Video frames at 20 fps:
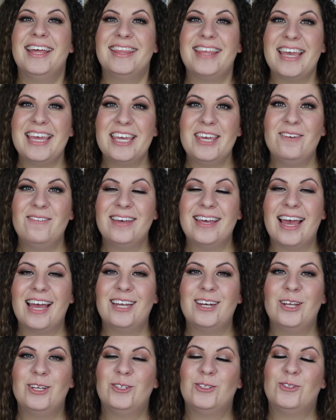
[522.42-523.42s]
Thank you
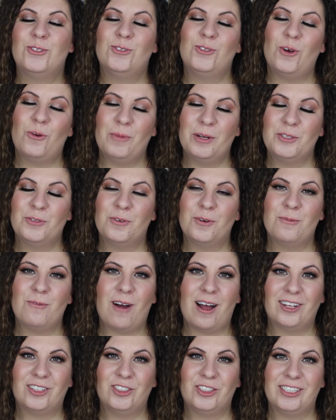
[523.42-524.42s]
again so much for
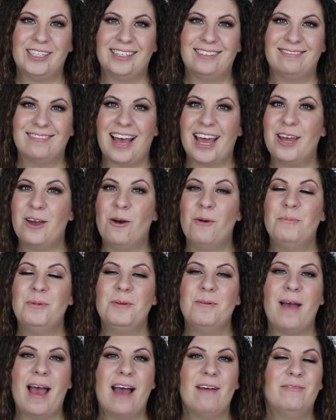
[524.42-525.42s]
watching. I hope
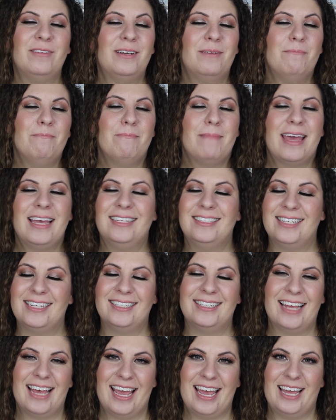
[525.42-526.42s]
you have an
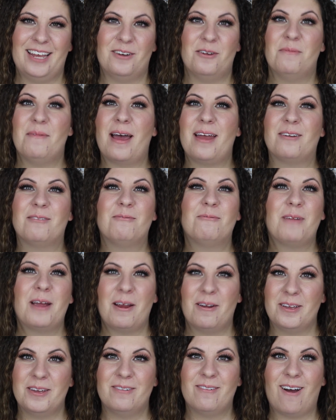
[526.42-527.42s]
amazing day no matter
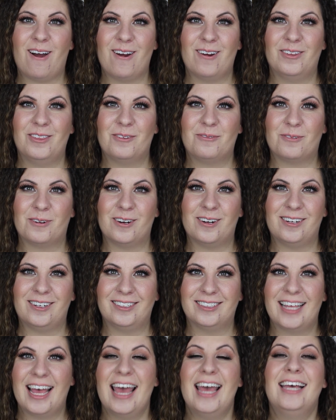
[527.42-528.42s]
where you are in the
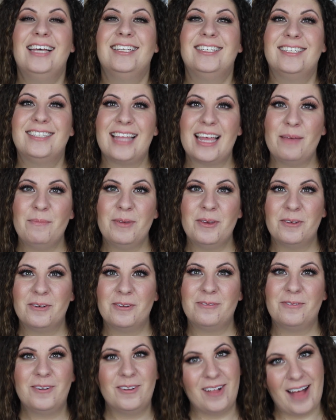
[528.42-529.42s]
world. Stay
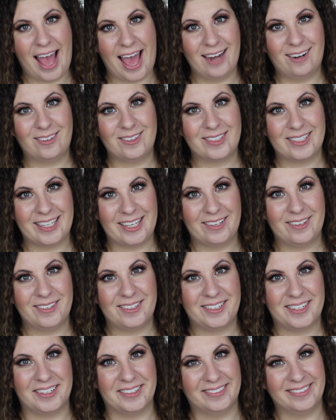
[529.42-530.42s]
beautiful and I'll see you
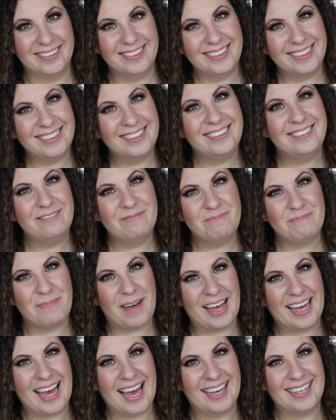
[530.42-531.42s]
soon.
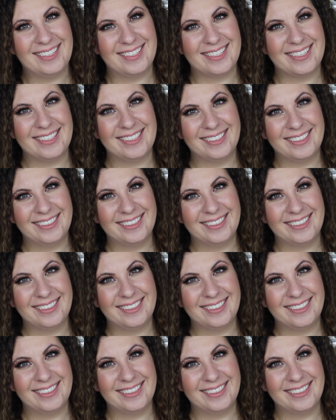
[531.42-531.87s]
Bye guys.